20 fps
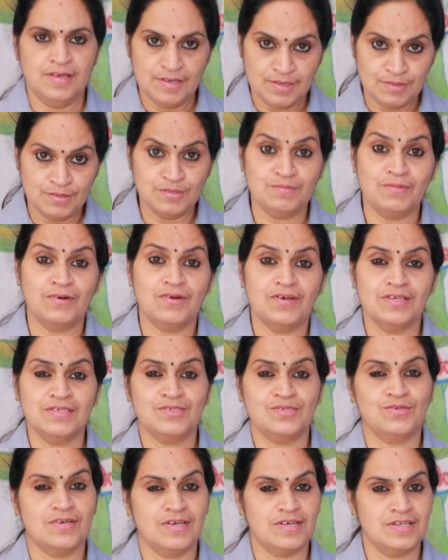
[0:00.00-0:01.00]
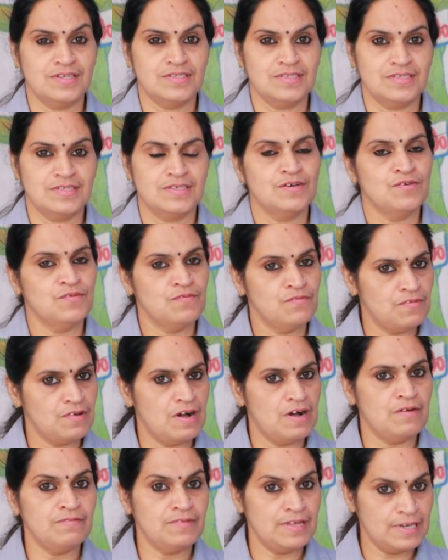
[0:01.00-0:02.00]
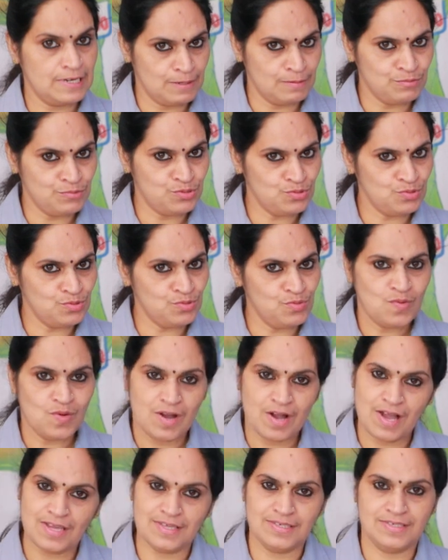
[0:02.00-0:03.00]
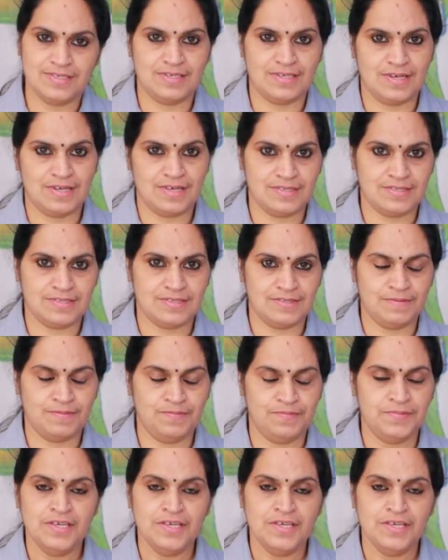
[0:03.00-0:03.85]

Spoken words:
Good morning students, warm welcome to IT class.